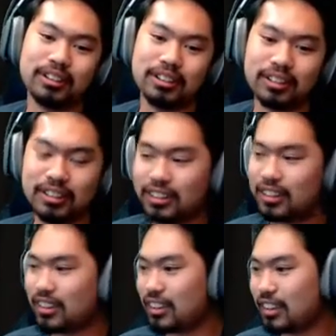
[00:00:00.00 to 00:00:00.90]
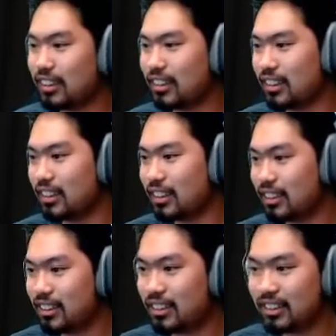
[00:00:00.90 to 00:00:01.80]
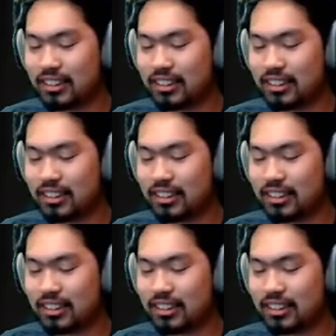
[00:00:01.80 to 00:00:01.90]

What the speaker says: Nobody speaks.